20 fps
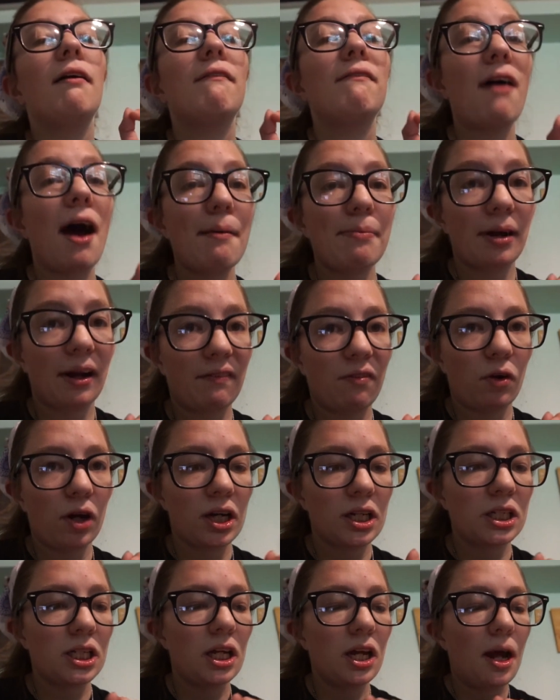fabric for
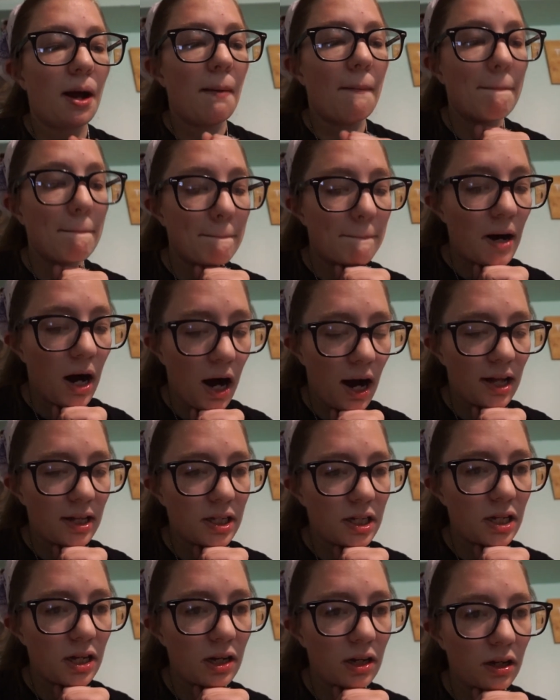it.
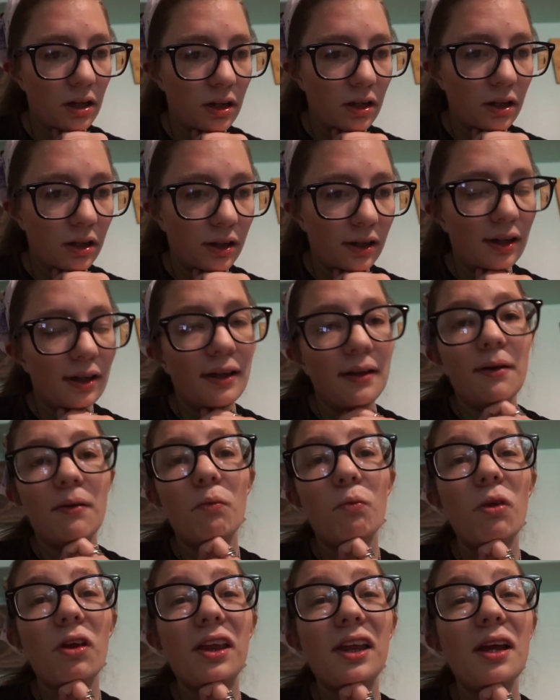But
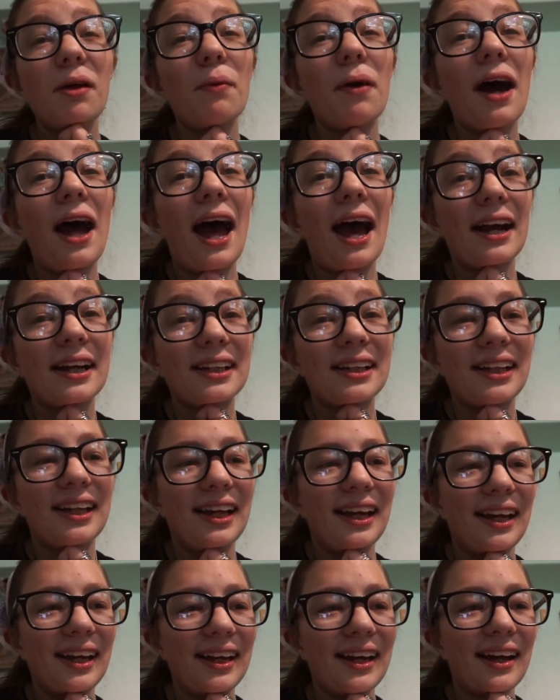we'll see
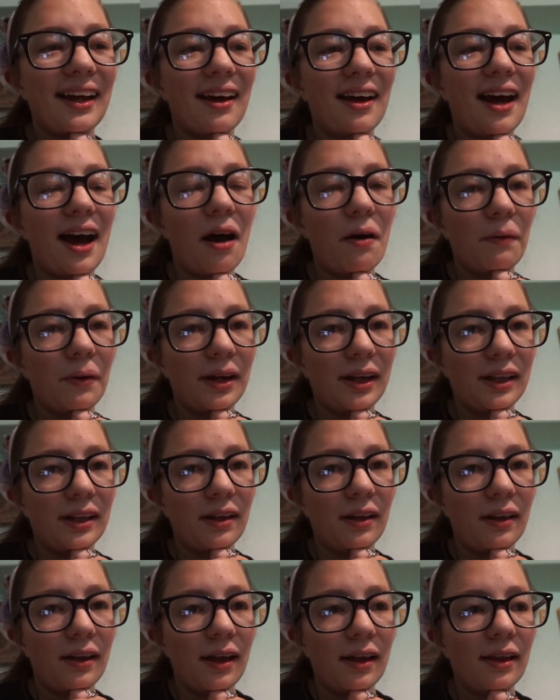how we can
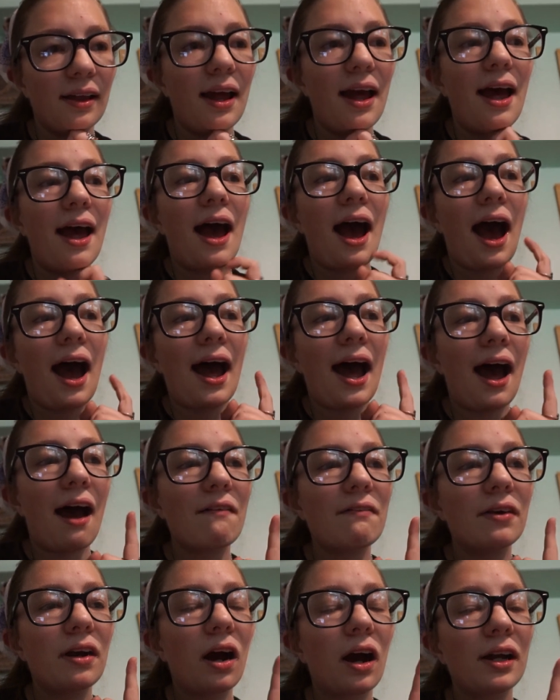do this. I
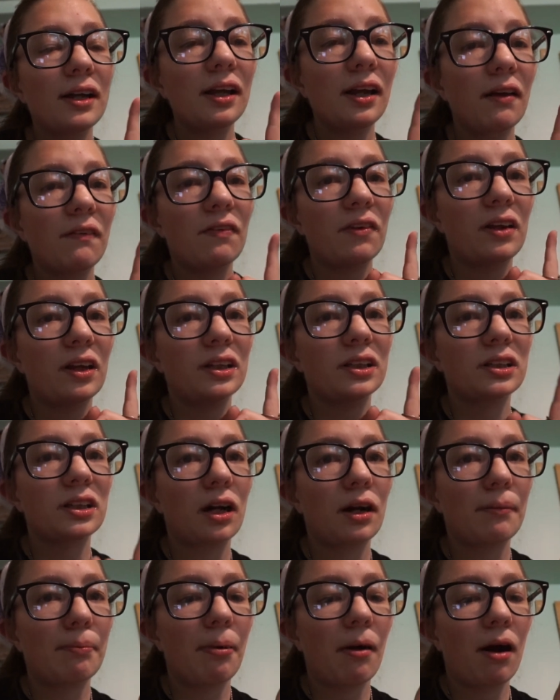have an idea for the
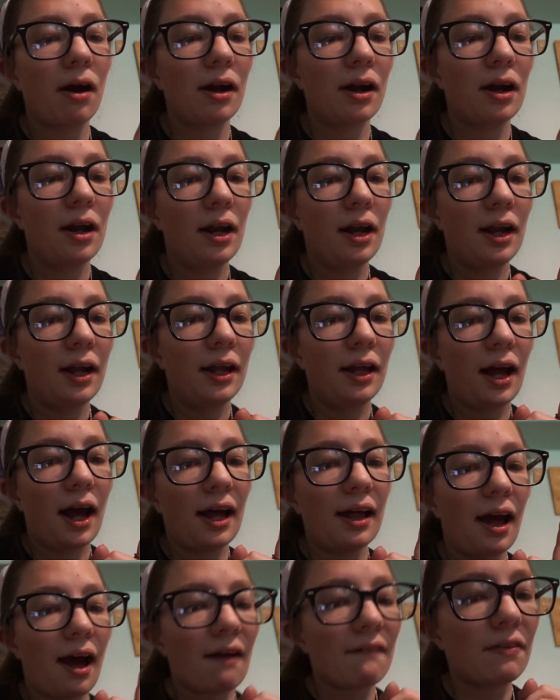shirt part.
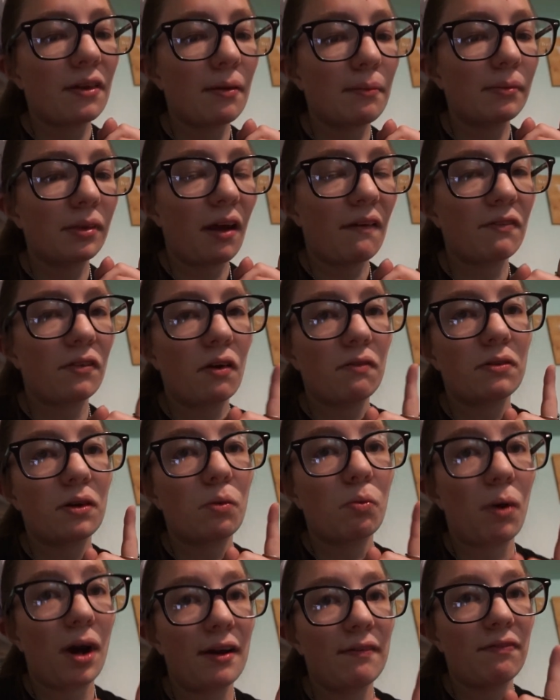I have some leftover
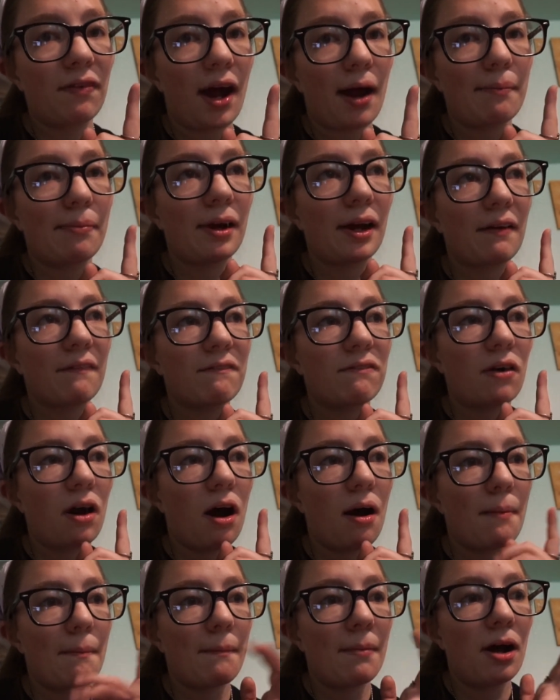white fabric
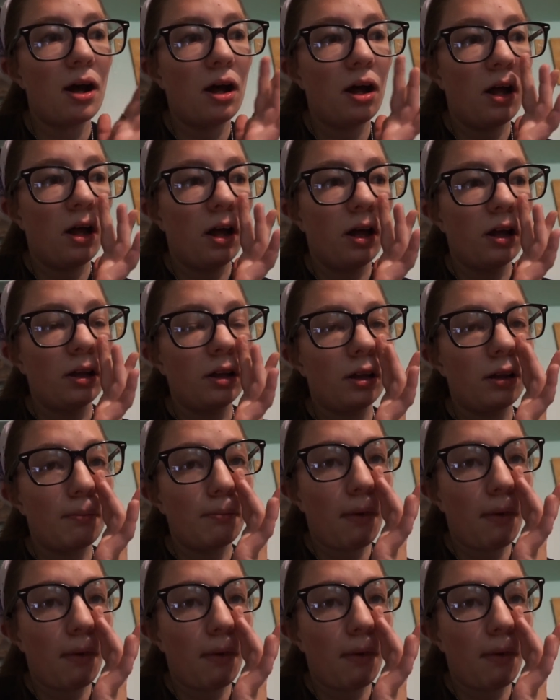from the